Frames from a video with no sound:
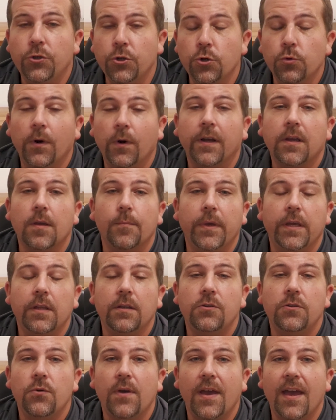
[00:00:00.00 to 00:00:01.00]
do
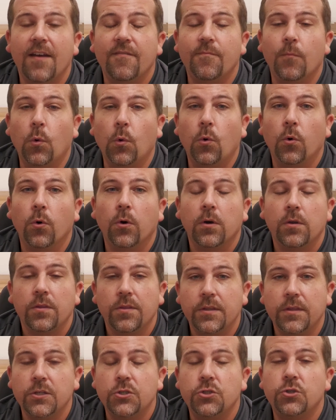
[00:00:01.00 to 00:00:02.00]
recommend you have more
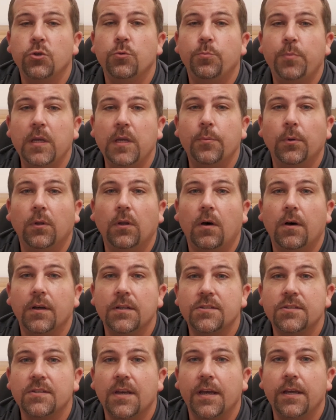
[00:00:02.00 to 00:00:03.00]
than 2 people on
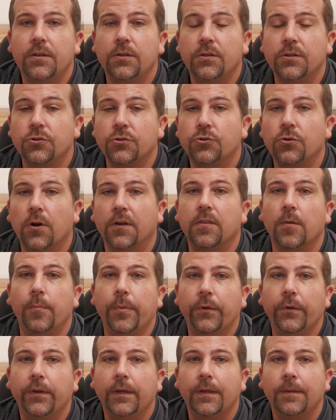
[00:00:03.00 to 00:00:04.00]
site to construct the
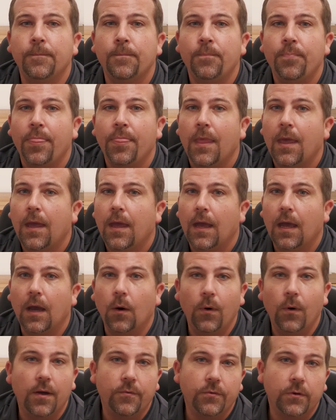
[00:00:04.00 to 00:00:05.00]
building.
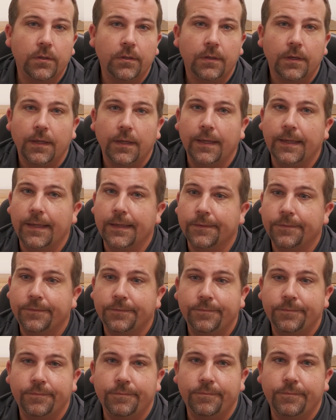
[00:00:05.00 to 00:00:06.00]
However, if
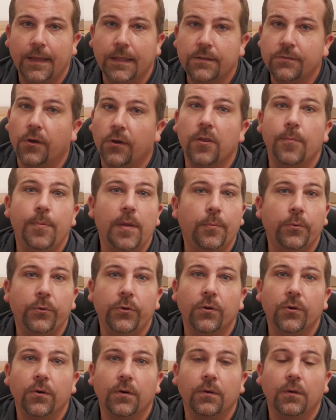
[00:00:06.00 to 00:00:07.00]
that's all the people
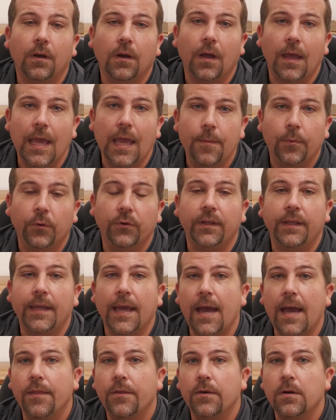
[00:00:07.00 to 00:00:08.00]
you're able to
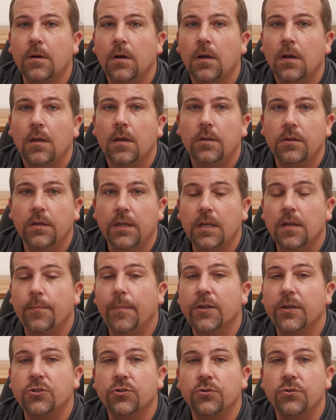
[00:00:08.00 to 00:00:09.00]
gather, you need to
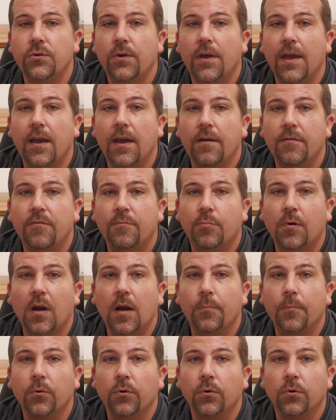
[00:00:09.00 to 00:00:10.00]
make sure you have
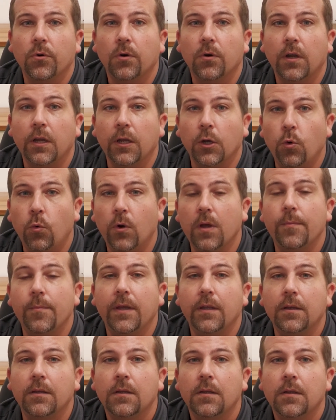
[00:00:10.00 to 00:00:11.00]
proper equipment